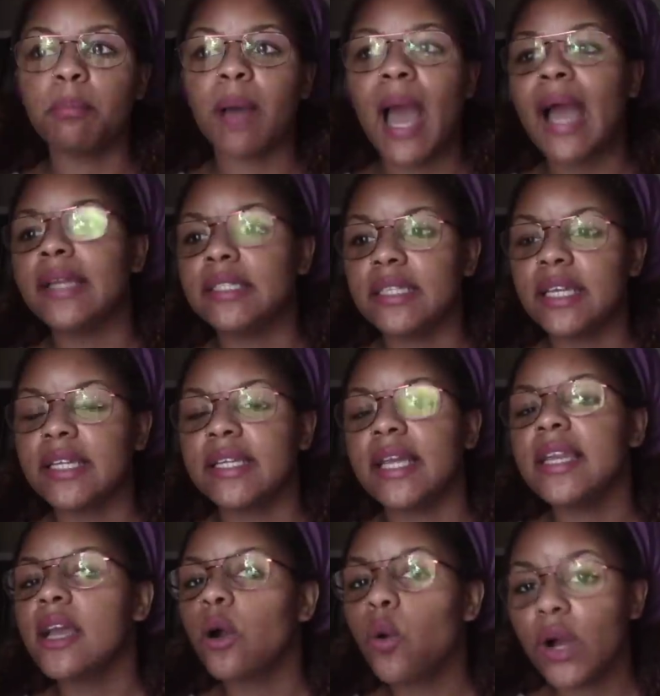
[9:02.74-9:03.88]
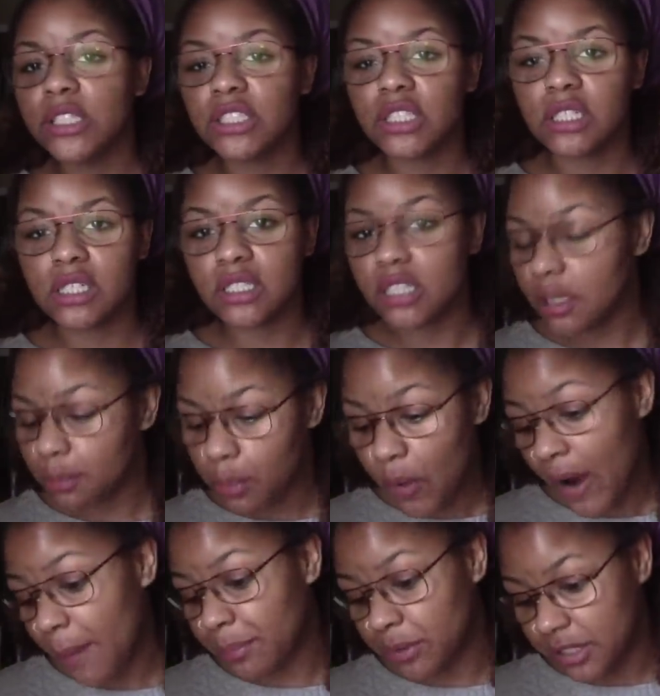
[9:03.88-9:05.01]
Bonnie and they didn't question the son
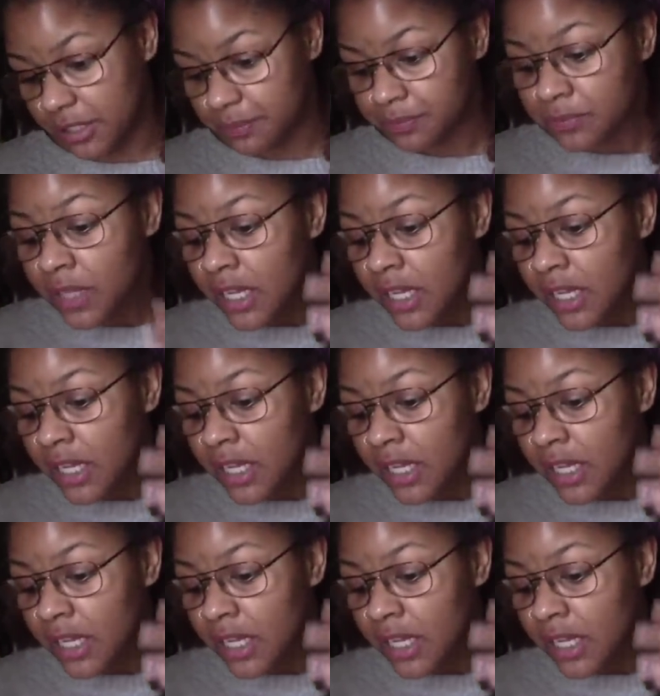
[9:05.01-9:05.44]
properly,